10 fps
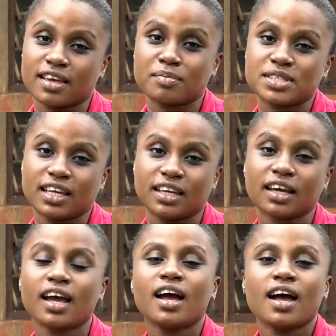I'm taking,
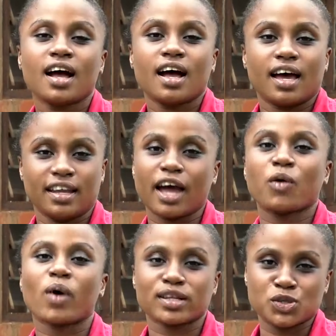and I
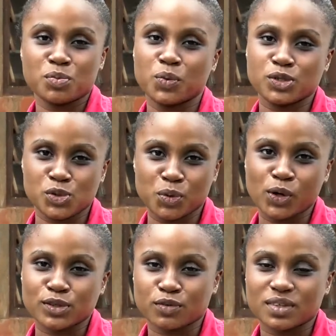want to be with you
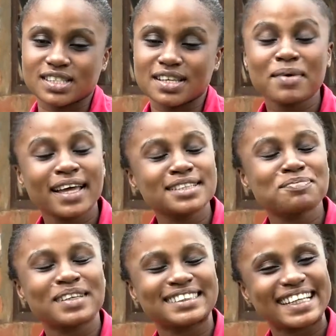because of this. But
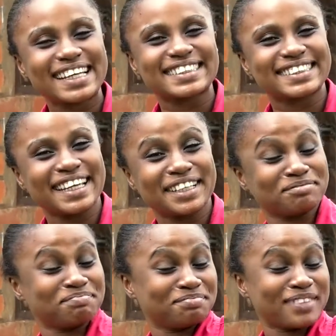Peter is
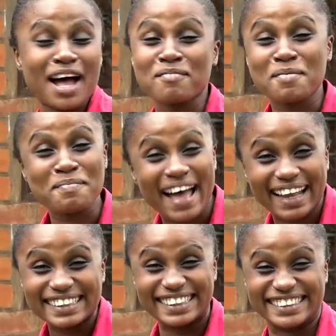saying, I'm a
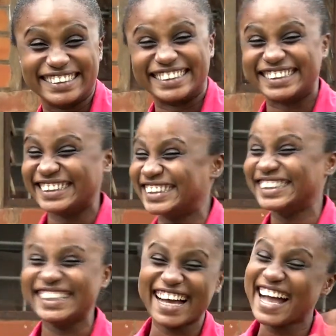
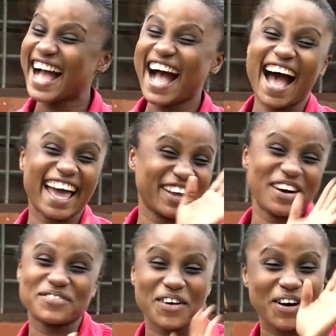man. I
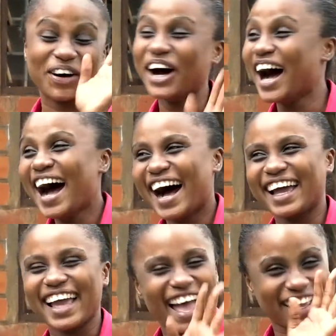go for
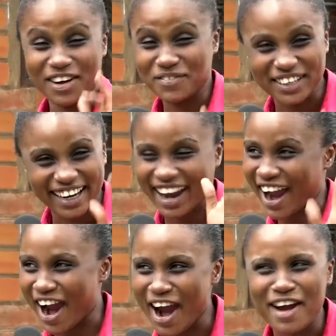I go for the
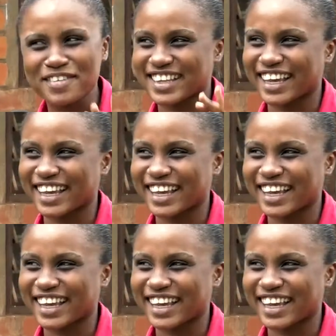curves.